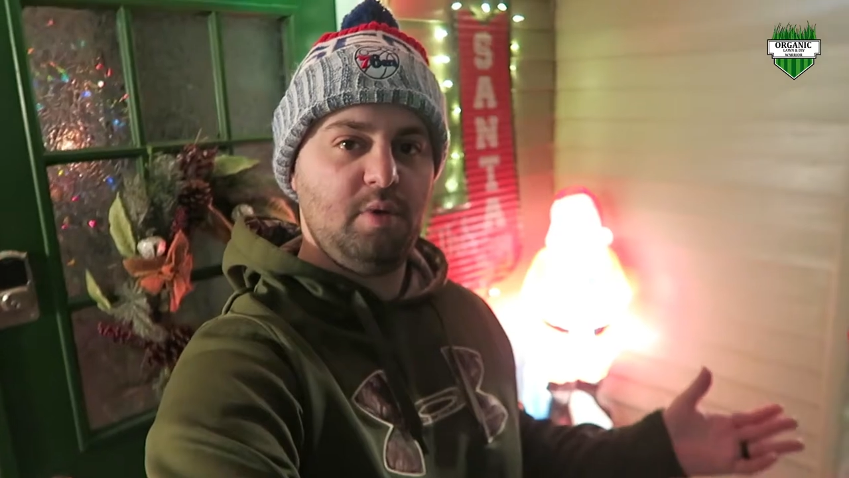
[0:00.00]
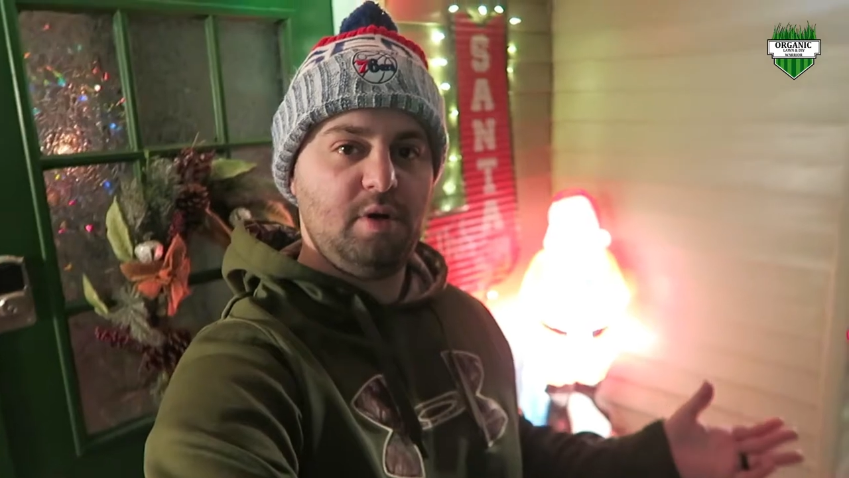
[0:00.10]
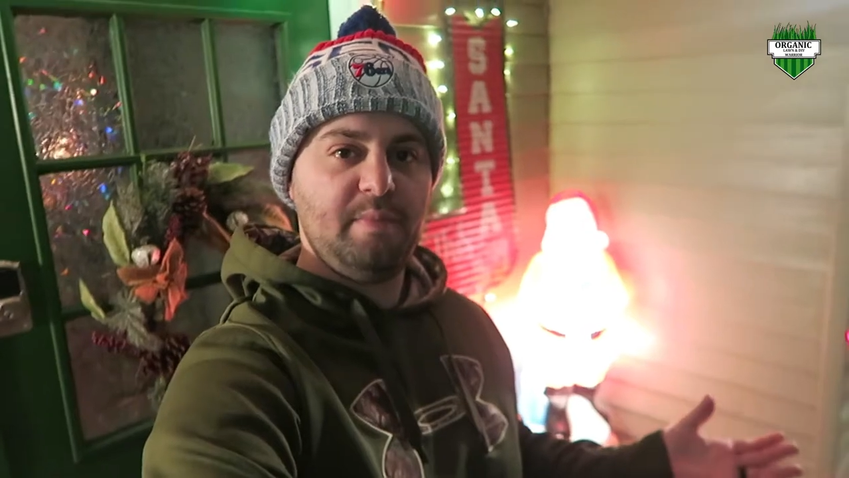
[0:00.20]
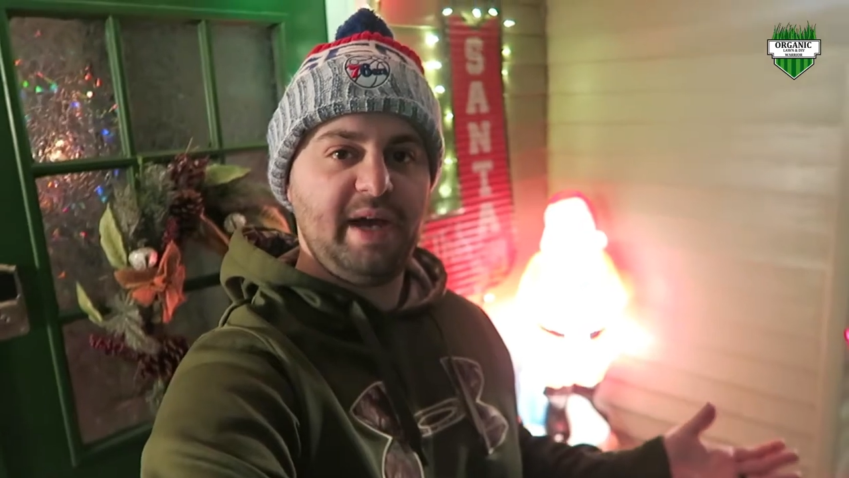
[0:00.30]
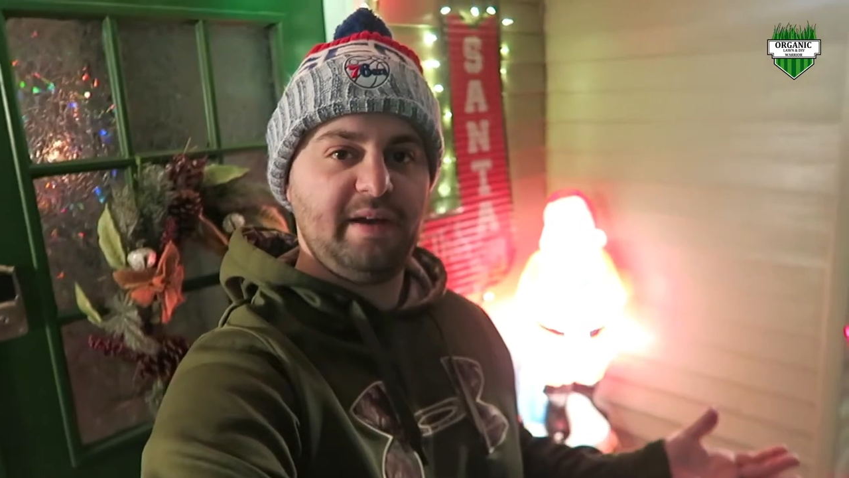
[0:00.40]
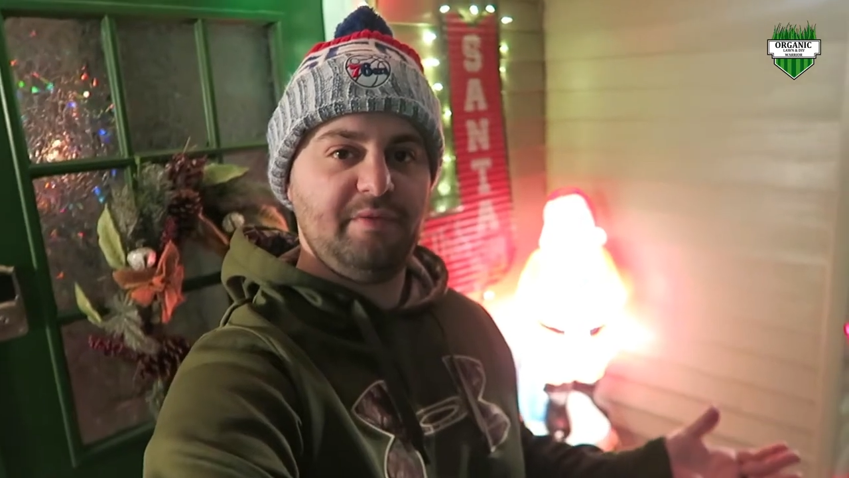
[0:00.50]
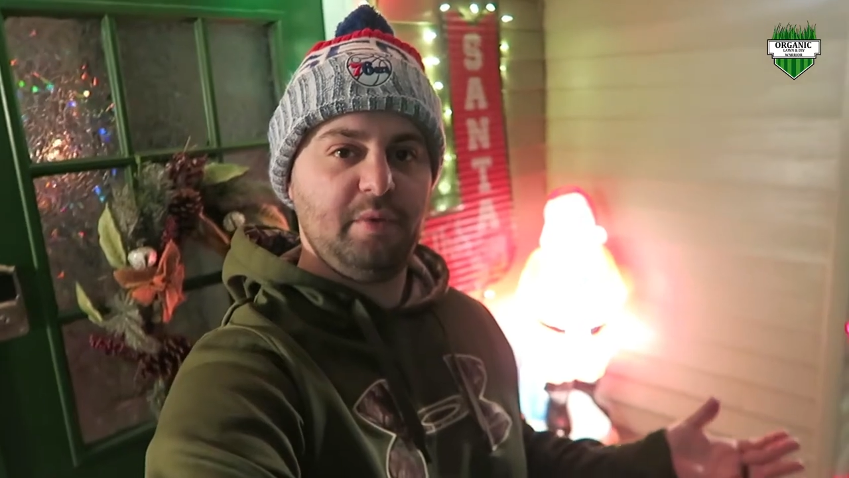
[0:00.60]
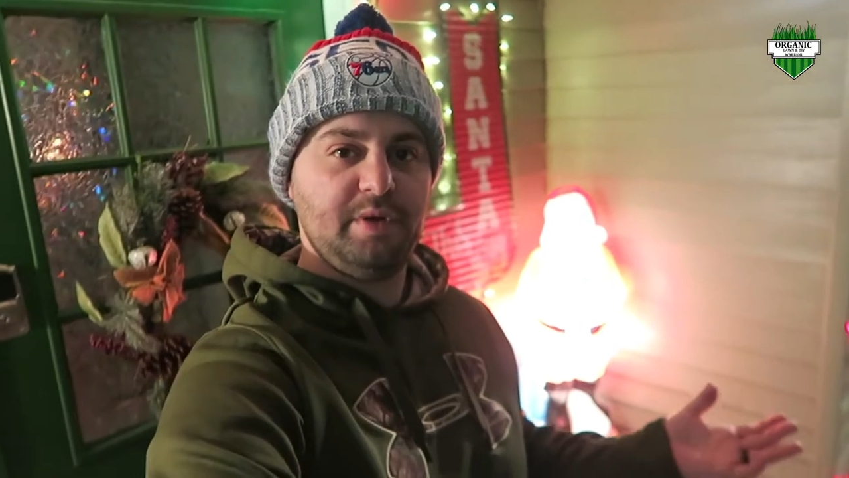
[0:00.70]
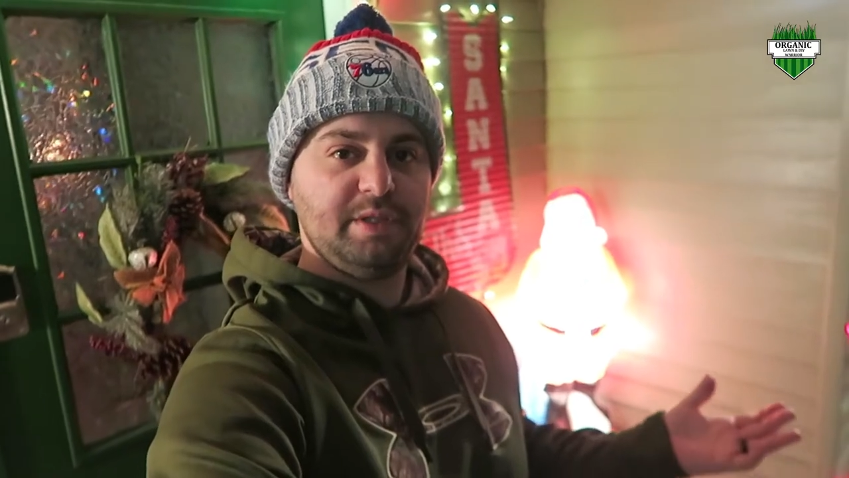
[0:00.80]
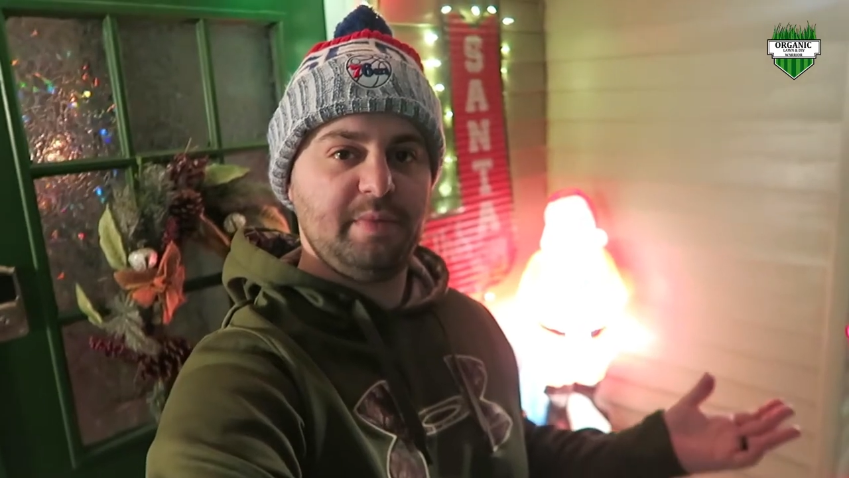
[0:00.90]
Welcome back
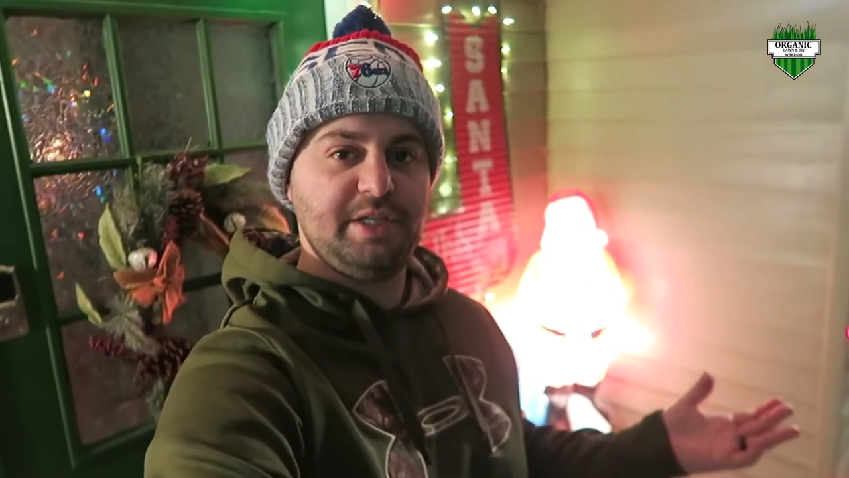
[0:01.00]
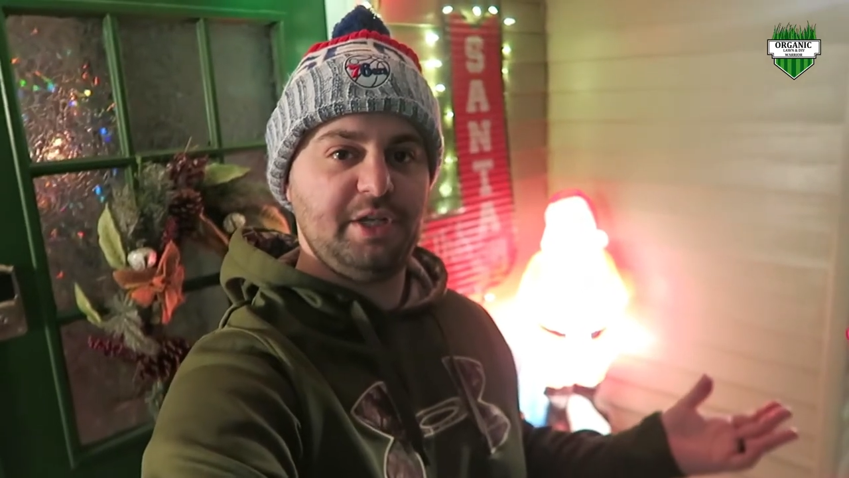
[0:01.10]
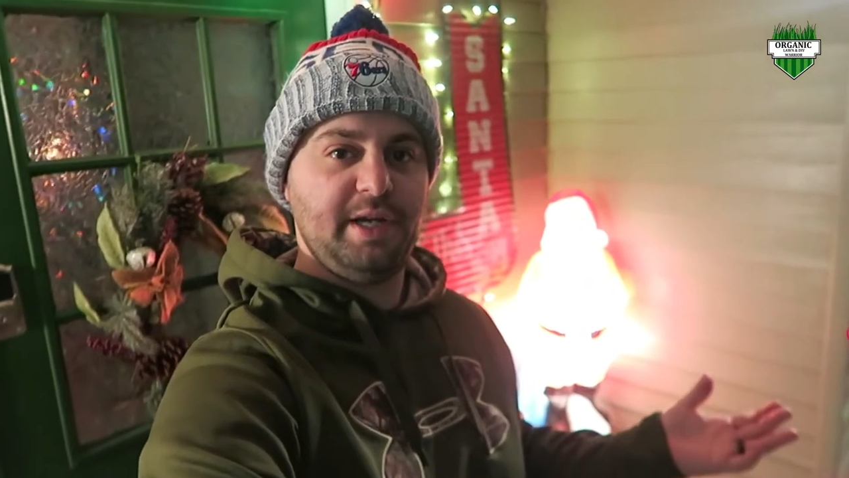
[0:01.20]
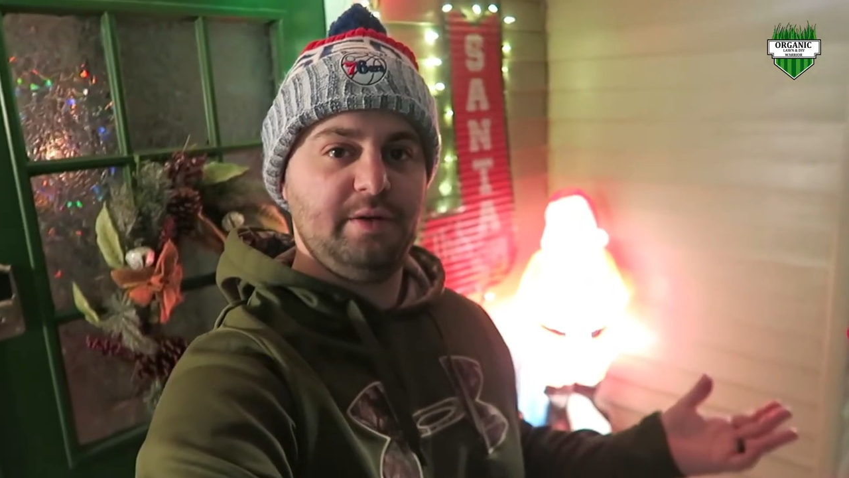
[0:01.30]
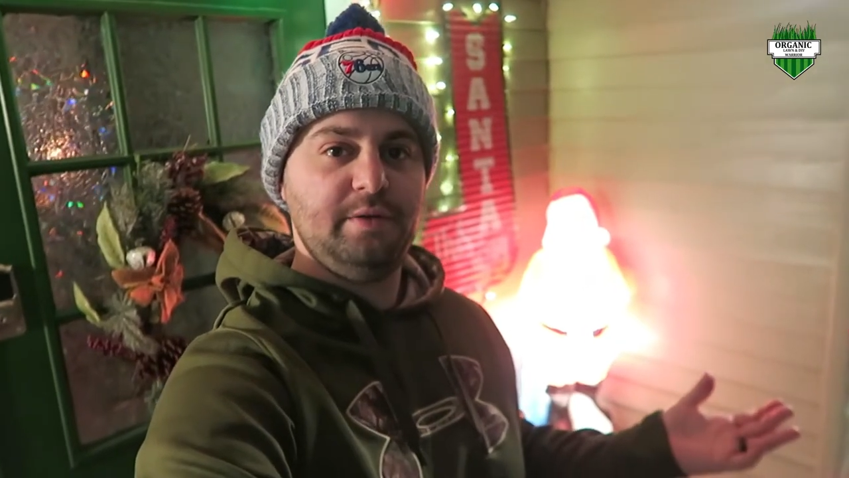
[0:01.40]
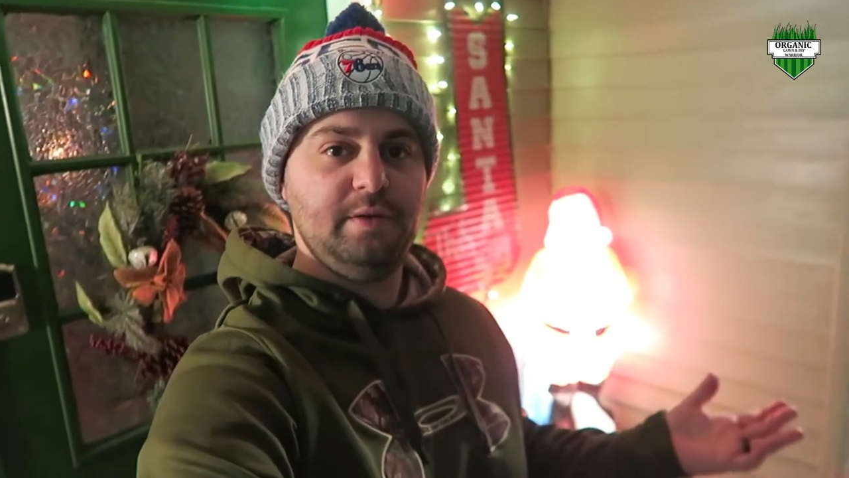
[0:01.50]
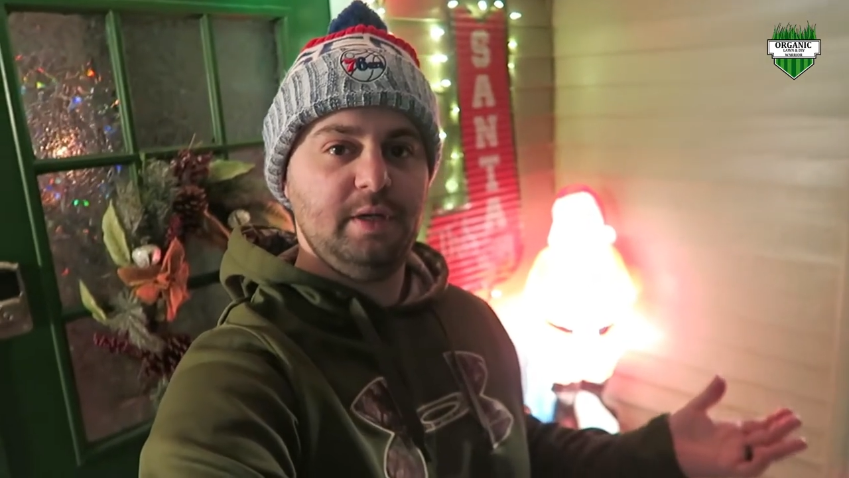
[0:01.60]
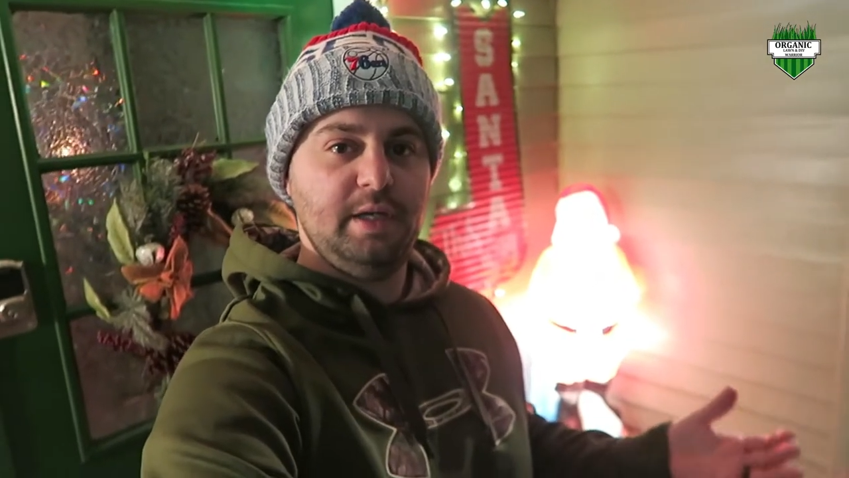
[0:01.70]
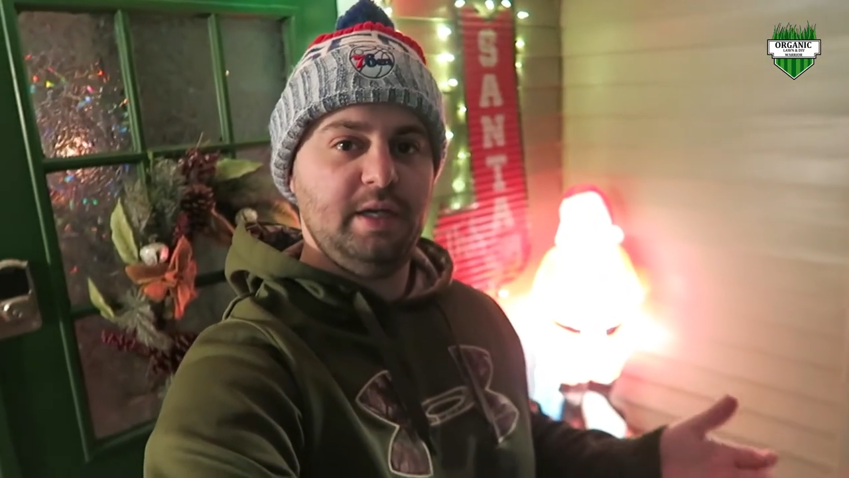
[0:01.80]
everyone to my channel.